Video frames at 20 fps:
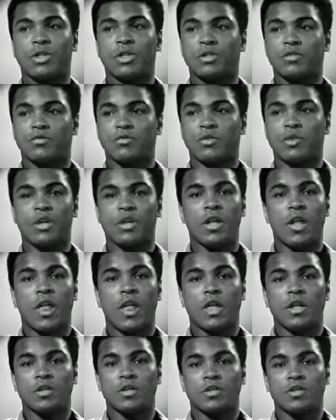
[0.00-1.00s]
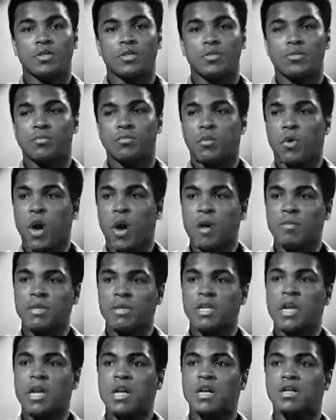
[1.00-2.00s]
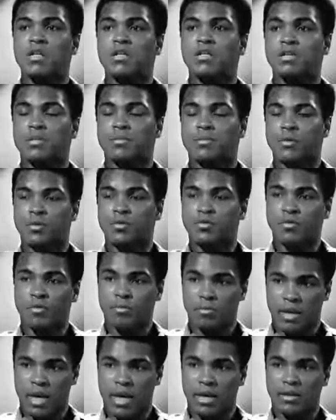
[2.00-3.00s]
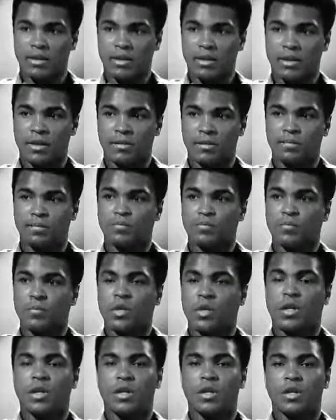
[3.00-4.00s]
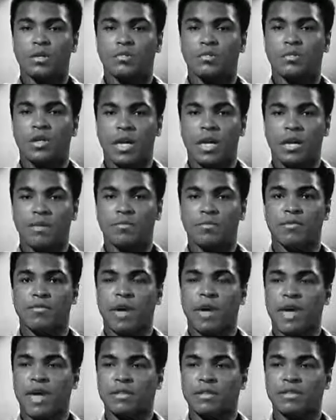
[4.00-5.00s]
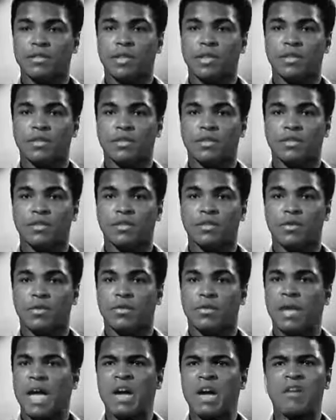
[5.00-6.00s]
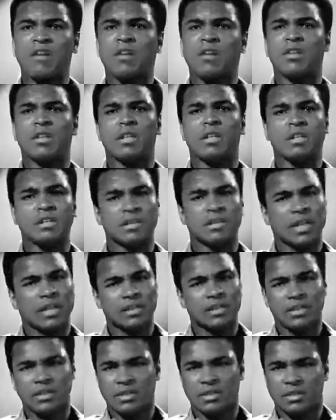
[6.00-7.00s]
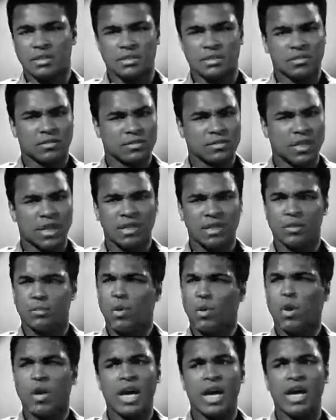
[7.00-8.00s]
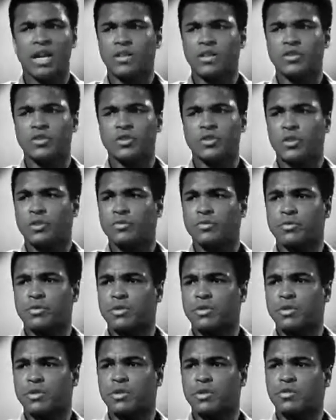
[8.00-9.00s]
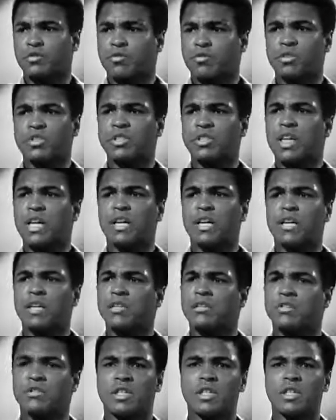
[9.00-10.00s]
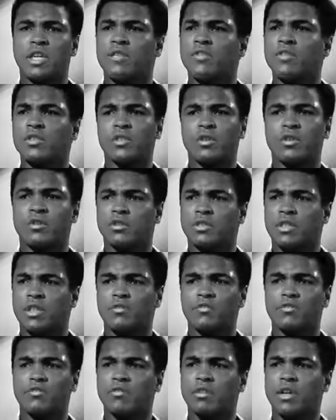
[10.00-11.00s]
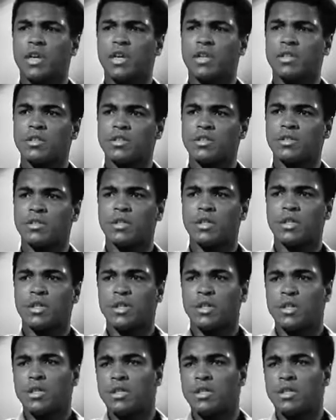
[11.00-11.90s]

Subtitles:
It's history. So Muhammad Ali is a beautiful black name of our ancestors. So when I heard this, I just had to walk out of the church and Christianity because they never taught us our true knowledge.